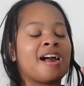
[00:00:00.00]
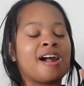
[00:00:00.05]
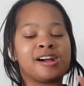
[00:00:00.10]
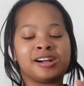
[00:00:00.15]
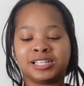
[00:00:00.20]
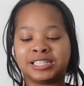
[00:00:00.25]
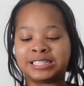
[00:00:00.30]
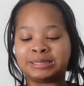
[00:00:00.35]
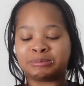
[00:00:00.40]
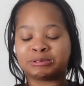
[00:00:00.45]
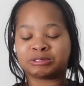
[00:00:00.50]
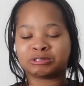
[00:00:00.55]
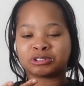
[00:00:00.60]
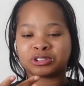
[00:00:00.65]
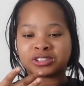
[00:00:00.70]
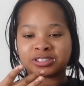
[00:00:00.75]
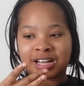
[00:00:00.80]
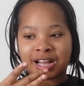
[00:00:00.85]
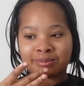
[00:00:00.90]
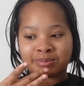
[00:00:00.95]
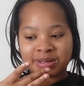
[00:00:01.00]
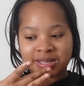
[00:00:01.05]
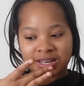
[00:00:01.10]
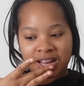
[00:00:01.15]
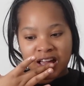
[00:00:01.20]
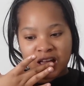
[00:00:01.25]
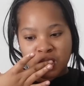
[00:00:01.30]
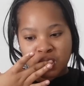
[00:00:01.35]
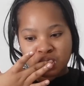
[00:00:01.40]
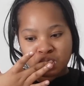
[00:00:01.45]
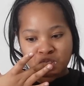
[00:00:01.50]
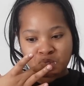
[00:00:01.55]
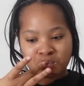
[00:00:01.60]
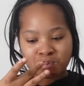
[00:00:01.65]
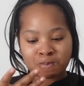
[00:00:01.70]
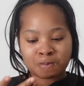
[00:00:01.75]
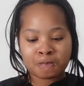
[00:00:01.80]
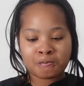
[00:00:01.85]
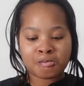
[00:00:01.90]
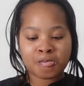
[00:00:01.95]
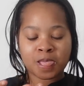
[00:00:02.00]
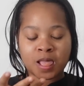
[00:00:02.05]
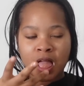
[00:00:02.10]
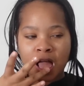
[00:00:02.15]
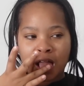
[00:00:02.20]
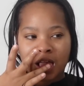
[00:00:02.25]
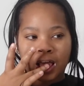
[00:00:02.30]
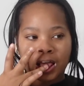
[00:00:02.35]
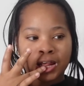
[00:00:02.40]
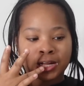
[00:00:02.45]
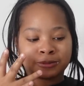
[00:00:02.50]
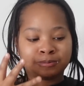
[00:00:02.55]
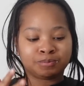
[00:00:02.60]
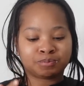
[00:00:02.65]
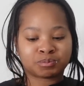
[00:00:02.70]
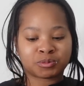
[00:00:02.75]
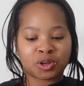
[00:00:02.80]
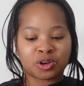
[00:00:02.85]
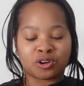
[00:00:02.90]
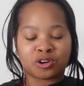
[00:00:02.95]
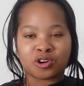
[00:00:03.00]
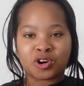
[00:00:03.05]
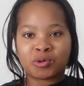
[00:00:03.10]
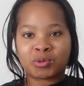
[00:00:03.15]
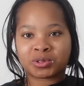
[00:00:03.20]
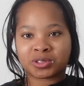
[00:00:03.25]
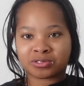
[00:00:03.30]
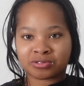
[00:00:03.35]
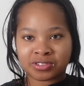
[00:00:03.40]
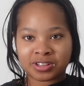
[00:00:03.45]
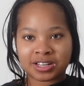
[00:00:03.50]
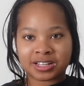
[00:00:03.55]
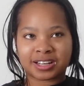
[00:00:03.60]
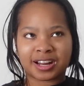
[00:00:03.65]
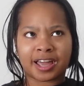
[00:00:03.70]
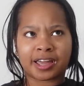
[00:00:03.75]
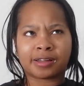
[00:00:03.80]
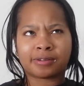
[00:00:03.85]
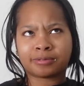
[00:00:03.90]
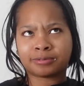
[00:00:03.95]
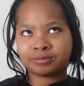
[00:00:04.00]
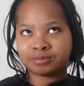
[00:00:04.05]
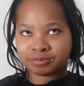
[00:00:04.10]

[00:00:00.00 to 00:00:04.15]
And before y'all be like, girl, what the fuck, like,